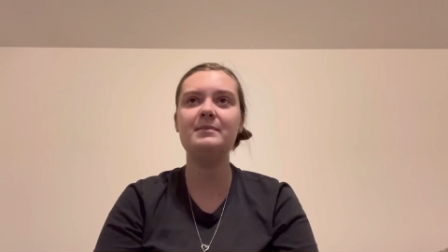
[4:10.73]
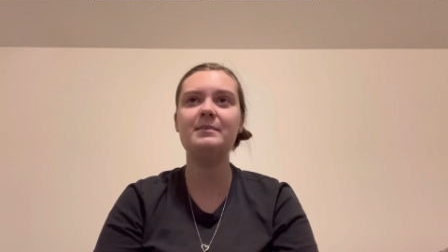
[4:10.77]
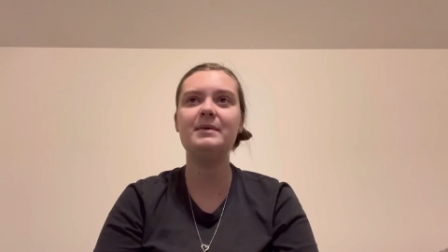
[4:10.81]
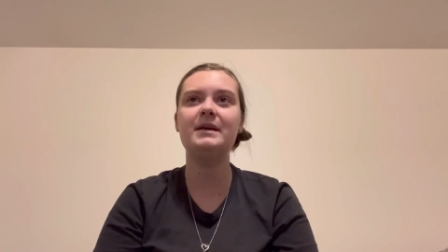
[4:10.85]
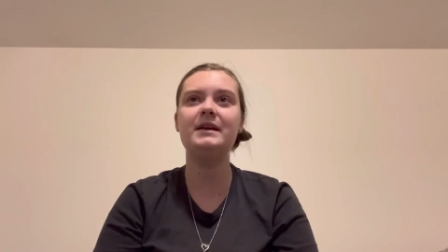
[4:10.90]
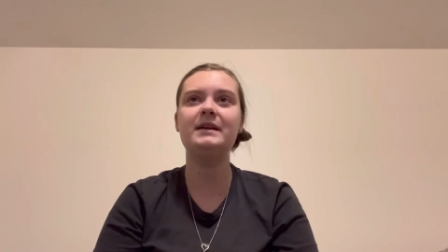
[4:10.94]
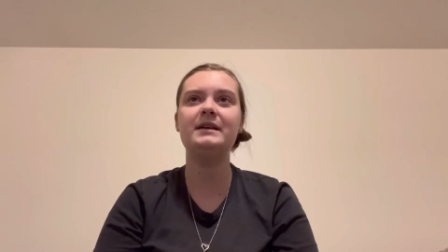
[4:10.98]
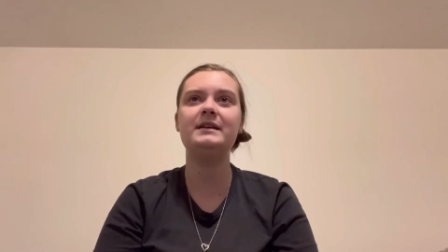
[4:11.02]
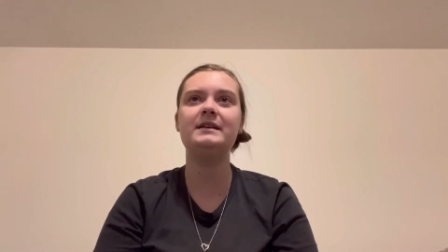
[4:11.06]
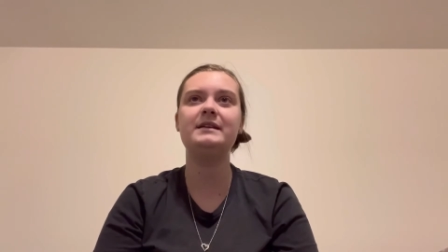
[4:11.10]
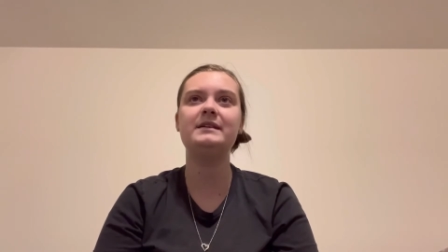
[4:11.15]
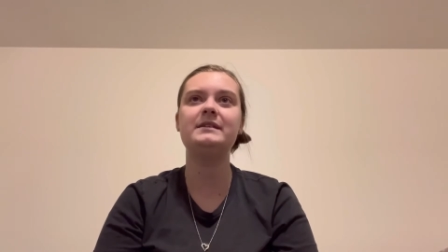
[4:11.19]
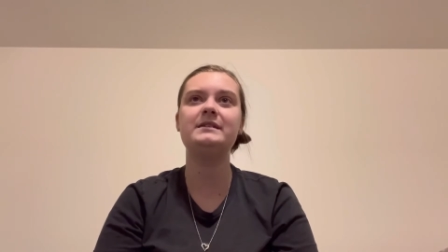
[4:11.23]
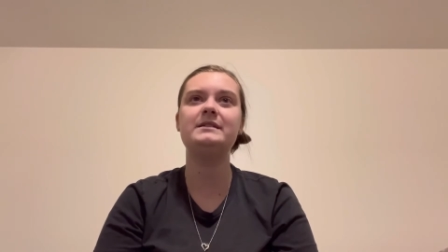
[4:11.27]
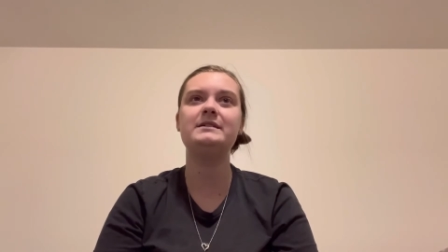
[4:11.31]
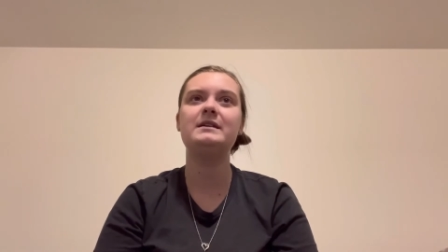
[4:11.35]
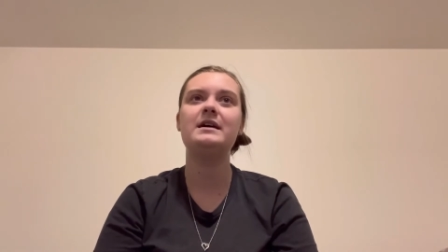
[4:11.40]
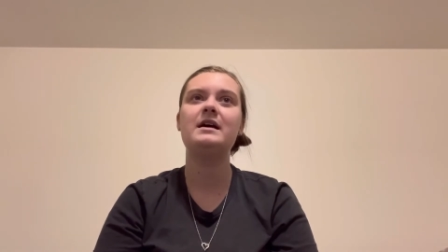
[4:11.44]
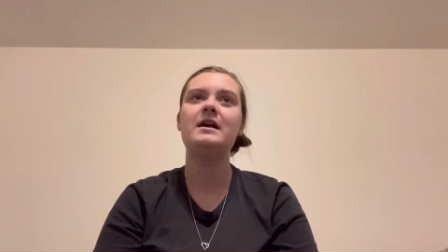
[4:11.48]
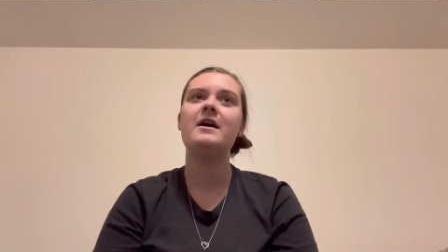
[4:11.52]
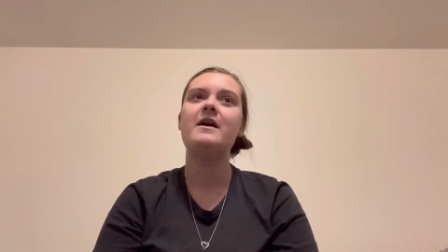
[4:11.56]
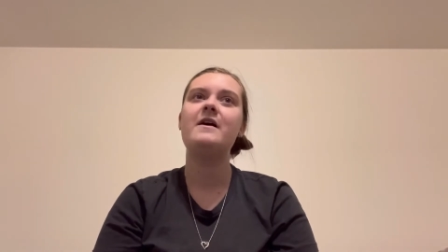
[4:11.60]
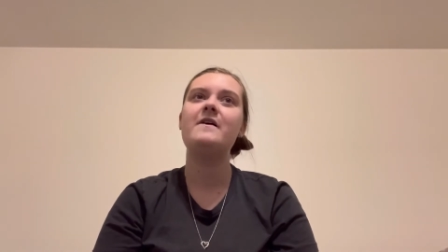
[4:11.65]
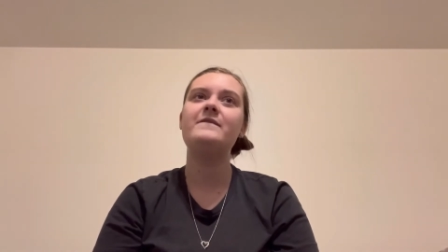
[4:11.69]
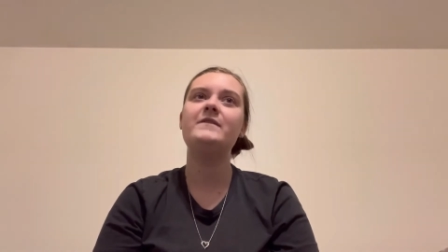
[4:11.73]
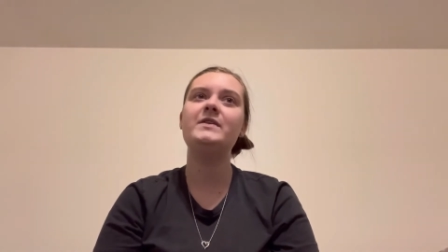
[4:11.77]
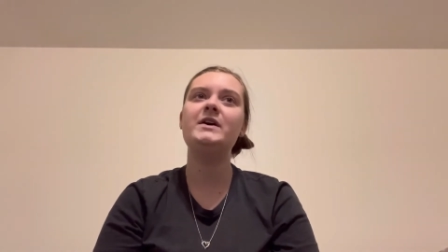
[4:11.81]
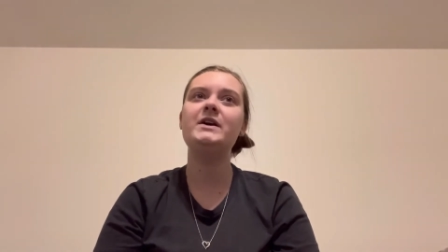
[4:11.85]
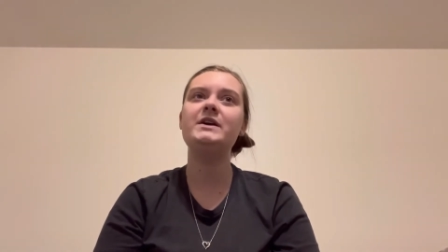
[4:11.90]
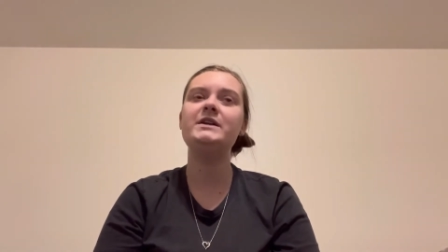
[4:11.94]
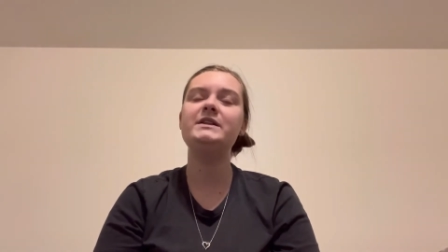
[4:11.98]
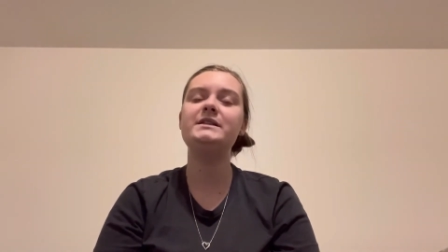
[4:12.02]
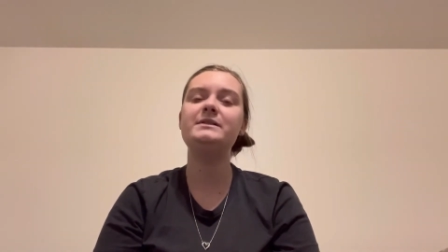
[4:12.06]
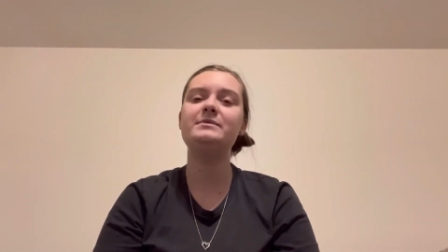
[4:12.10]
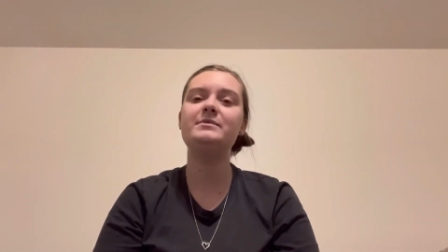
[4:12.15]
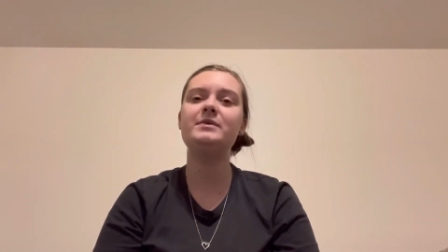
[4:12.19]
It is very
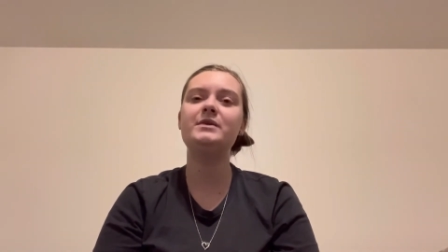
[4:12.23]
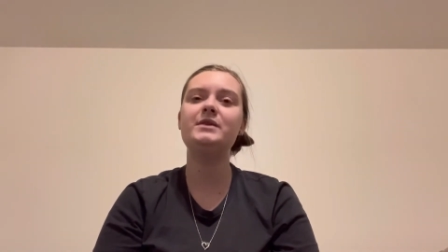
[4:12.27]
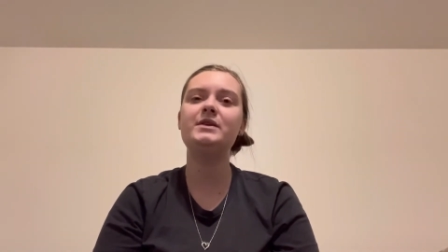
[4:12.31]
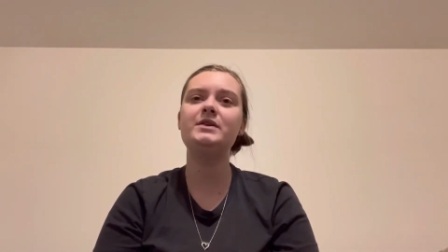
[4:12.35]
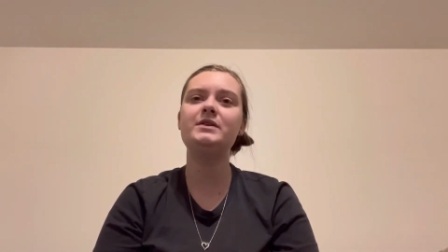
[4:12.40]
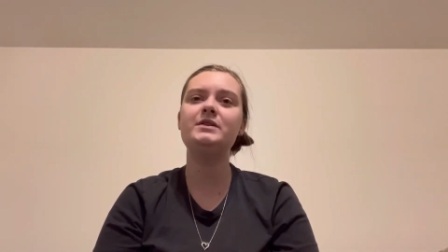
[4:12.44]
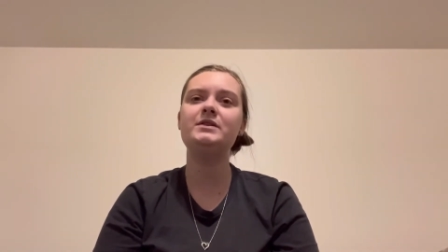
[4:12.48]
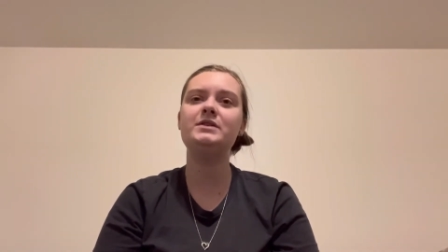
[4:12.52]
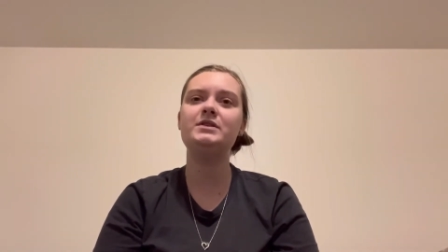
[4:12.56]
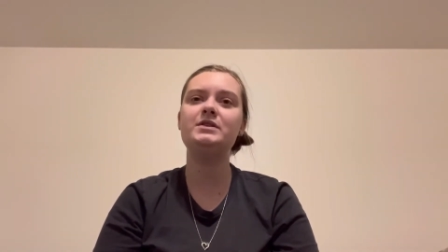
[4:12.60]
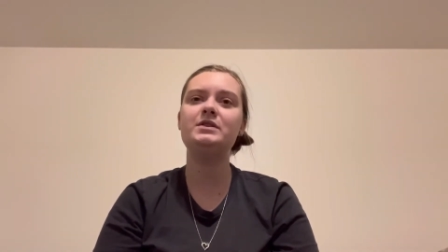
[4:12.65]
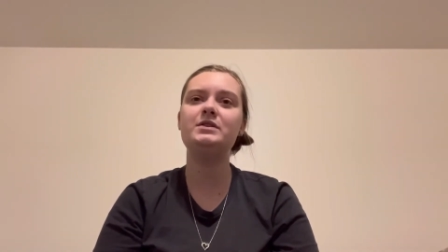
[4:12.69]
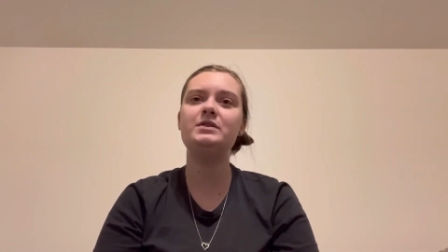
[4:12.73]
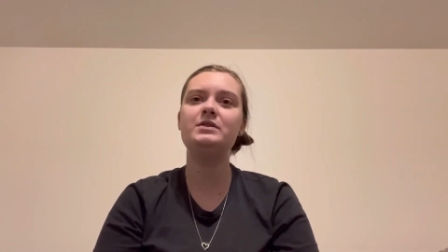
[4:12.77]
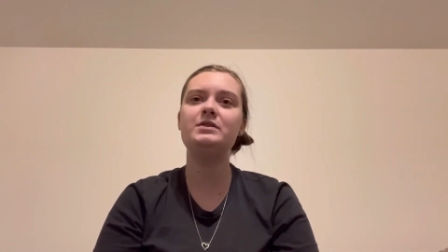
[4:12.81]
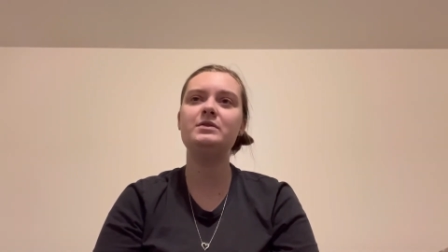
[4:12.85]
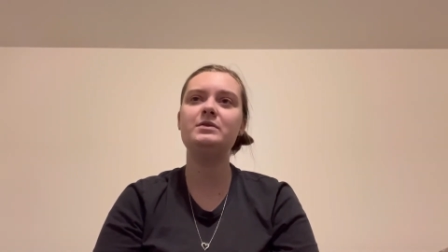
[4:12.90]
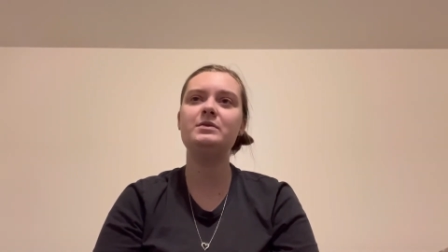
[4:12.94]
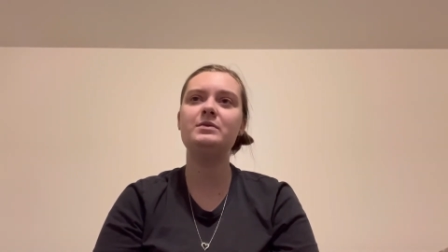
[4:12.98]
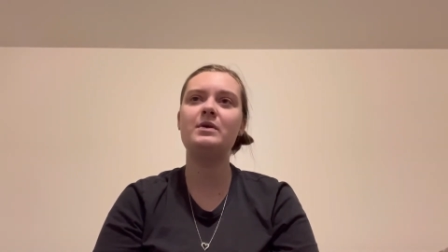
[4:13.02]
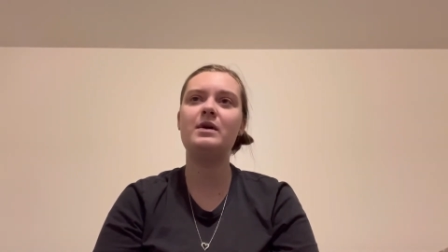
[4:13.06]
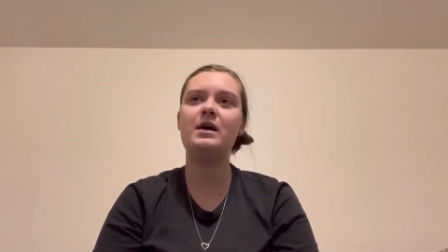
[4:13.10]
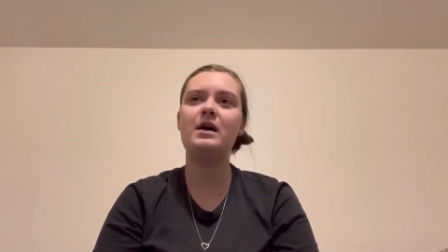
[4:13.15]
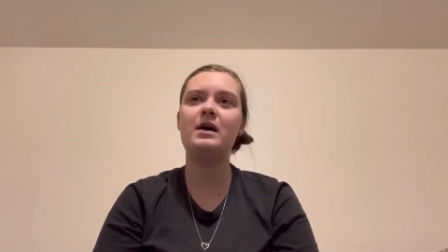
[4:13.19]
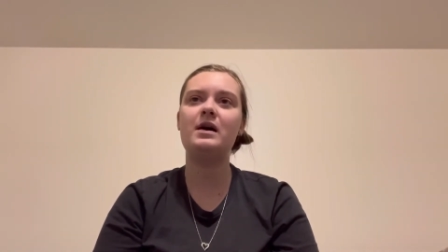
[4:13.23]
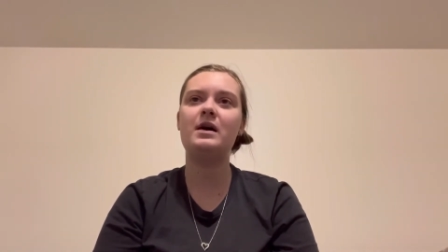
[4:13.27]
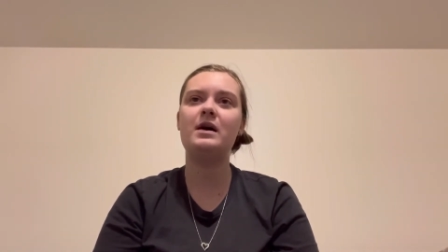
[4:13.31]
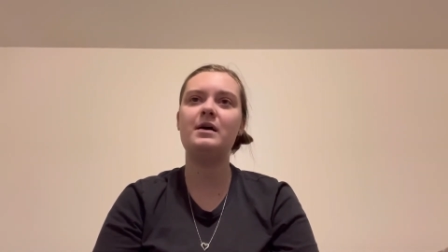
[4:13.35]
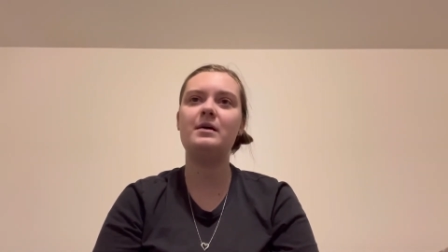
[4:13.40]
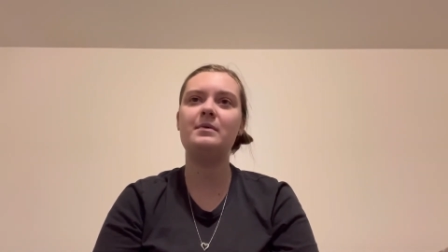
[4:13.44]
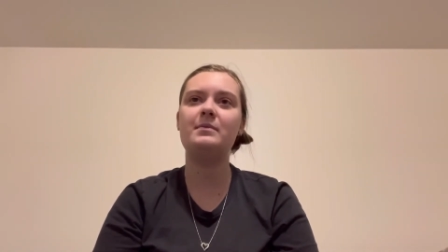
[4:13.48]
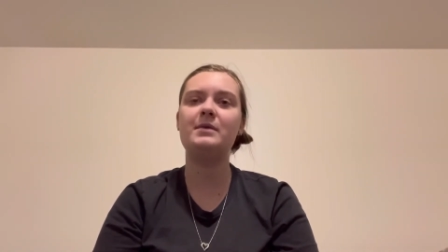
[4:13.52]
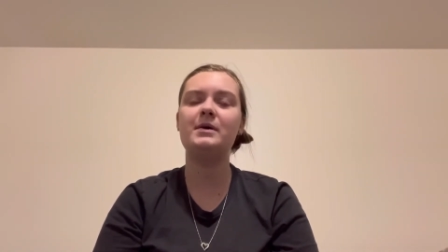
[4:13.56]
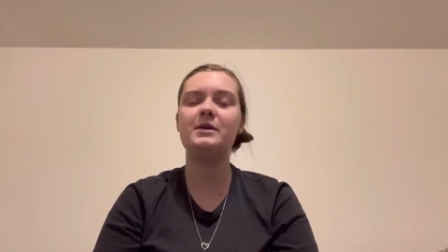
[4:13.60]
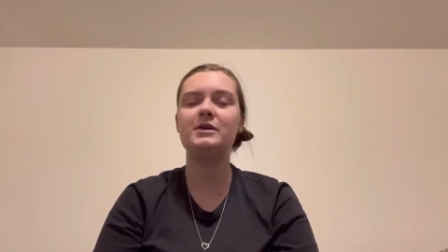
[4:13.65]
similar to um,